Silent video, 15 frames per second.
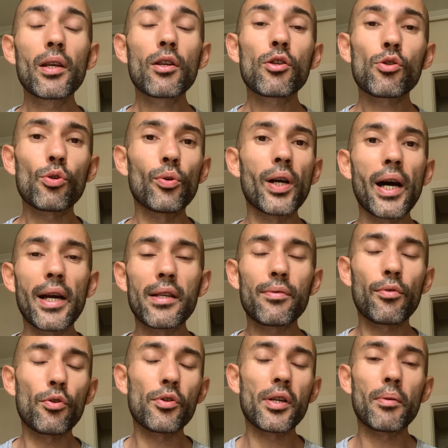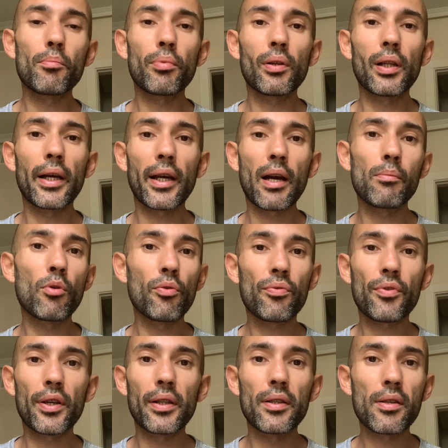So guys, for example, like I'm
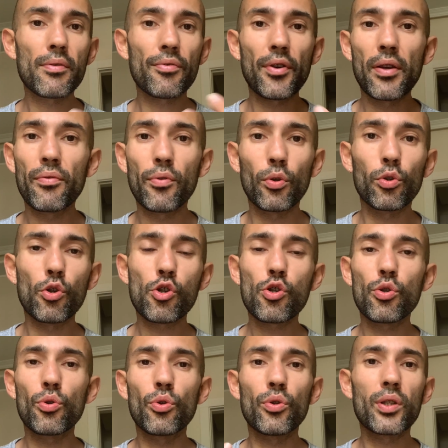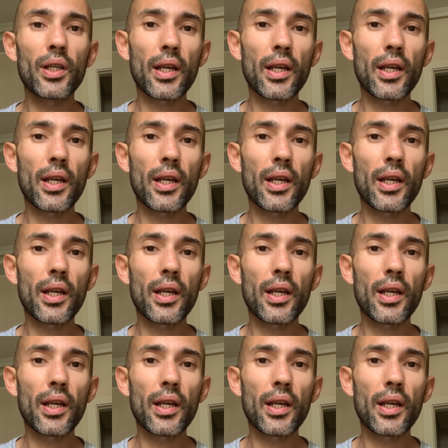offering this free photo shoot,